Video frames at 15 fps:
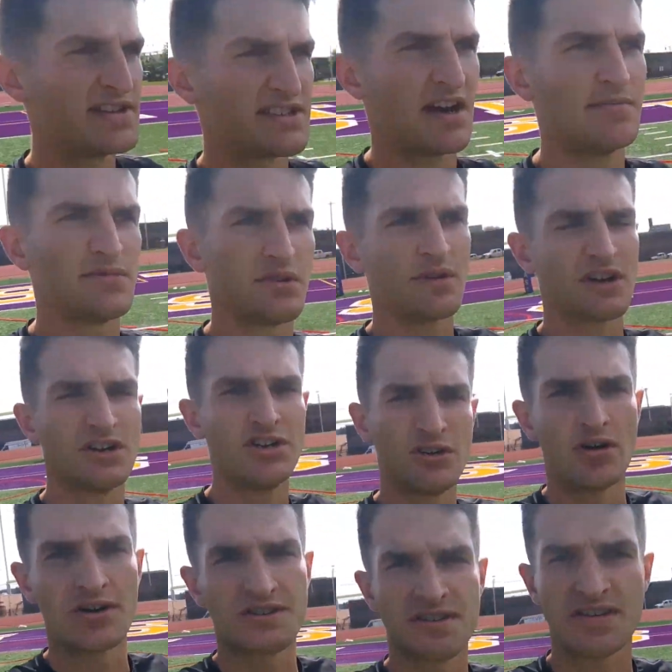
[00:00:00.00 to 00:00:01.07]
reason I'm doing a
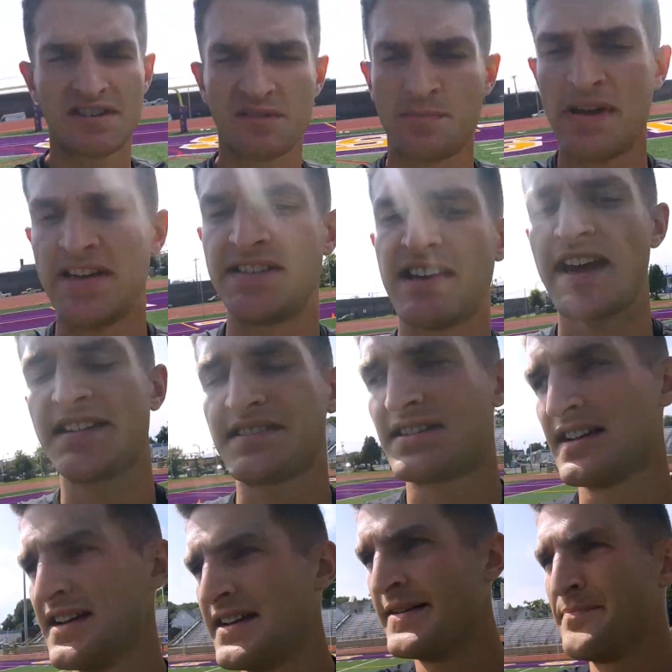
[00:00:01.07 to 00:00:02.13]
shorter speed test
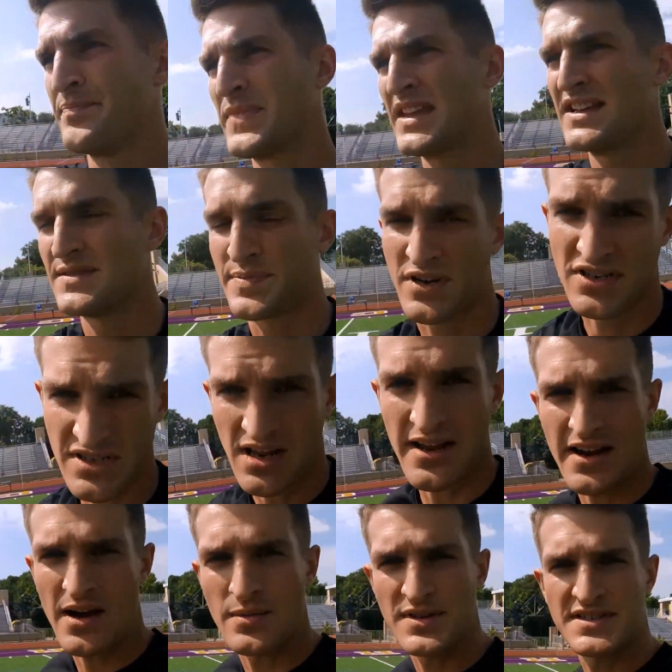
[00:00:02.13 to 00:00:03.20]
is because,
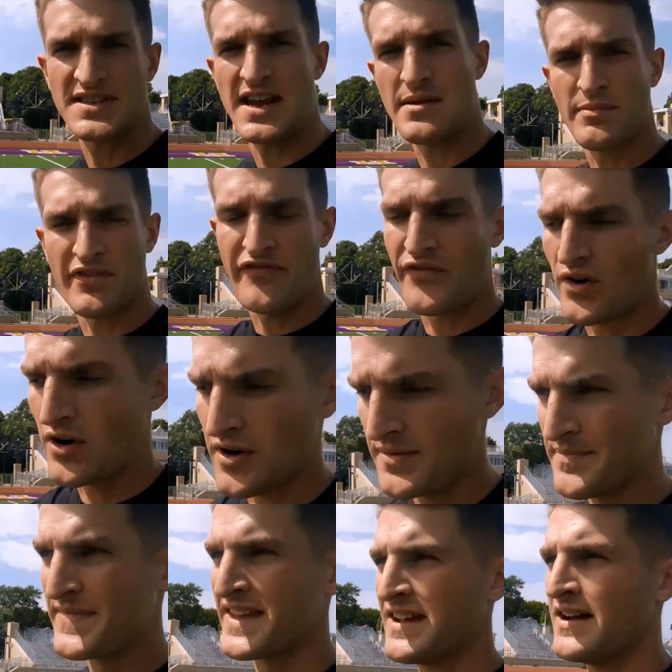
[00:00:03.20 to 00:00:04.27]
like I was saying before,
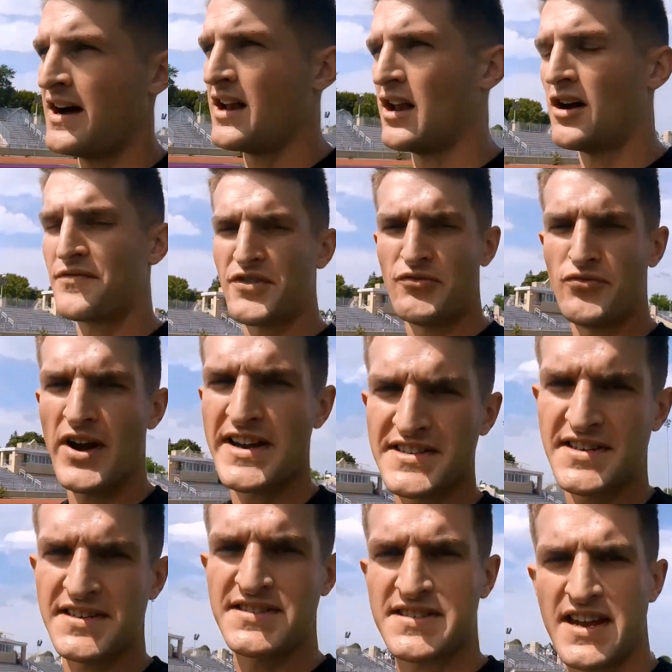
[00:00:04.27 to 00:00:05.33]
a lot of the
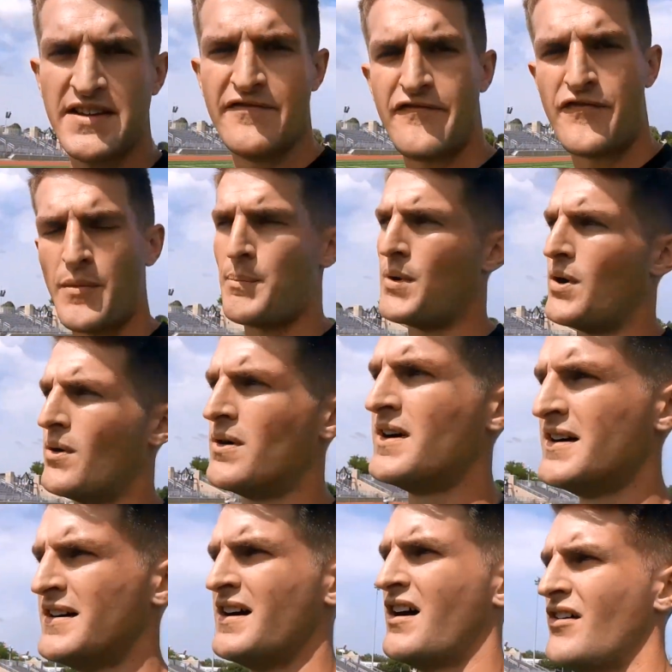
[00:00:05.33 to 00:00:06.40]
races in football
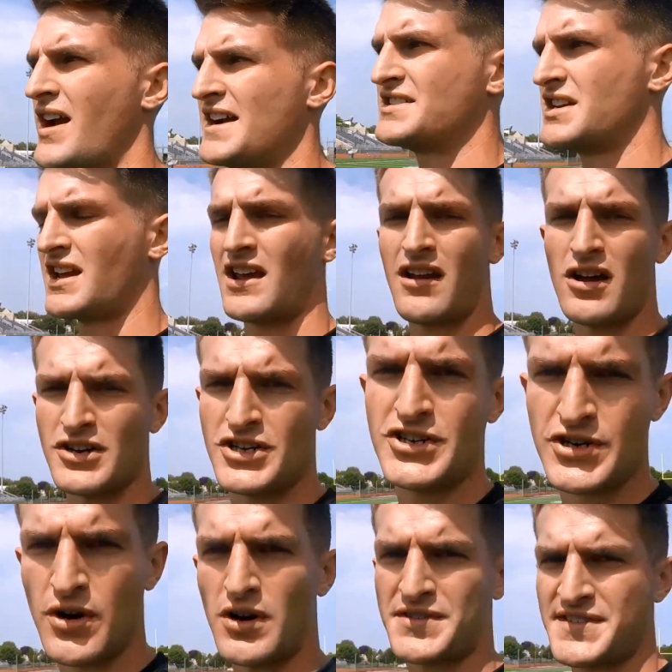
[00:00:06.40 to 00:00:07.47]
are actually a lot
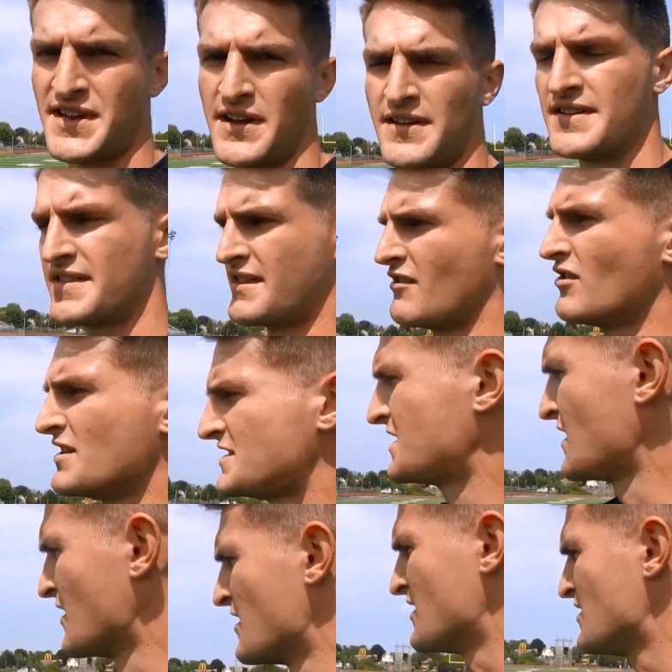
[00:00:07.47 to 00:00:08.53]
shorter. They're
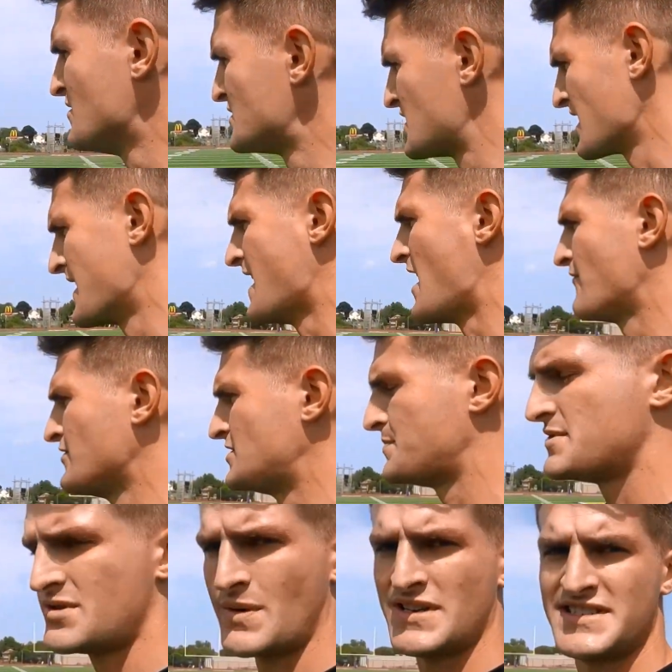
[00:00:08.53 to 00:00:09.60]
actually usually an average
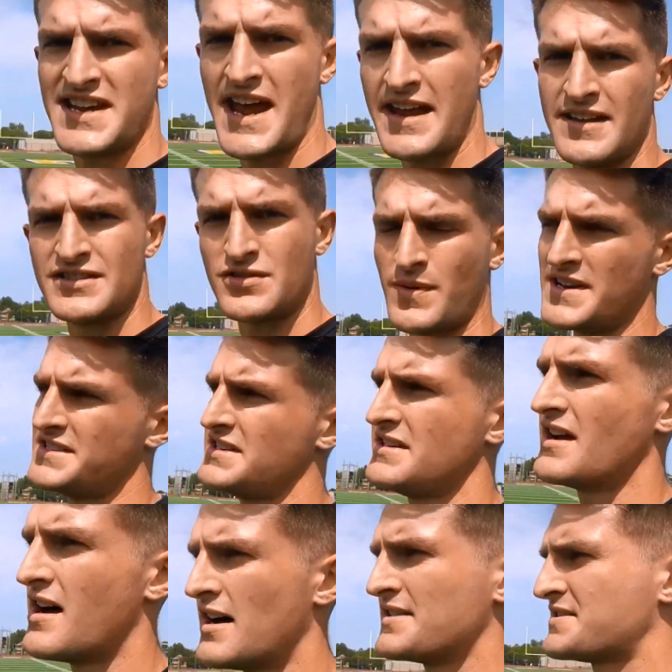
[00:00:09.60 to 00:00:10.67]
between 10 and 20
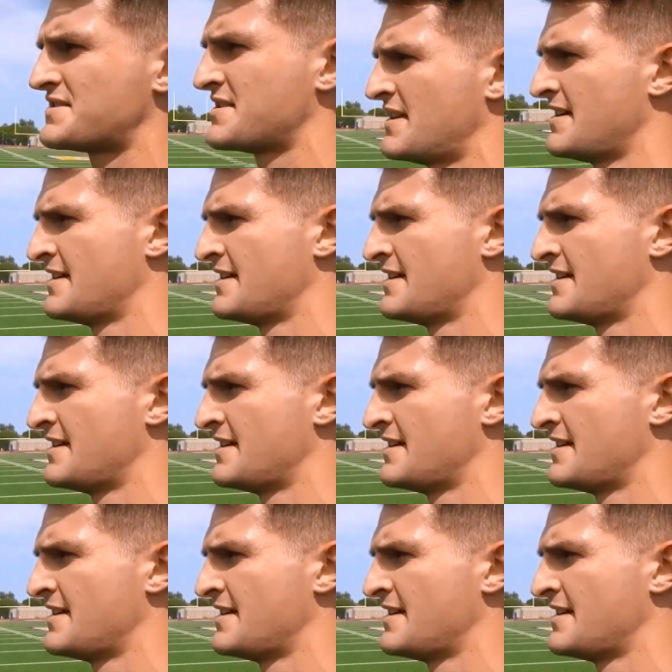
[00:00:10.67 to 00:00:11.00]
yards.